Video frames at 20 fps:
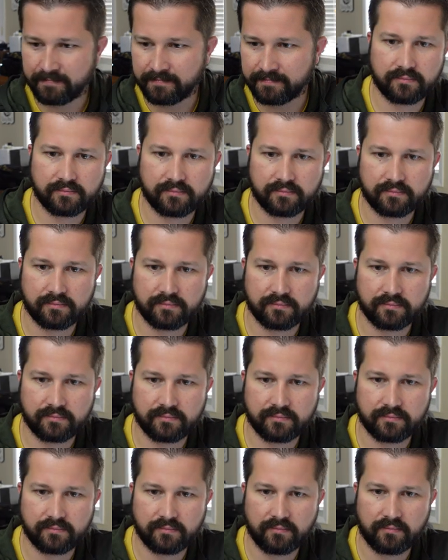
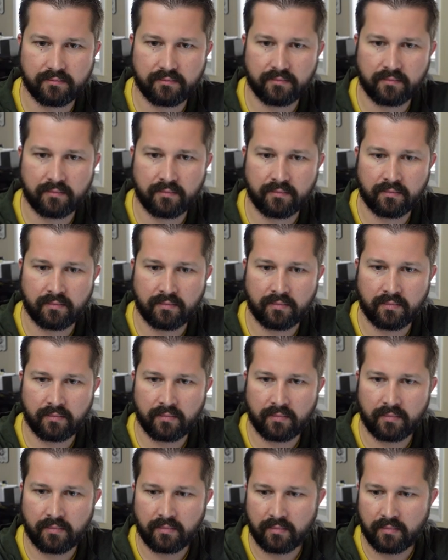
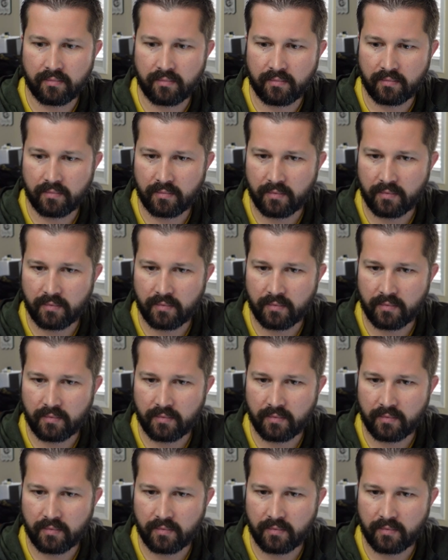Nothing is said.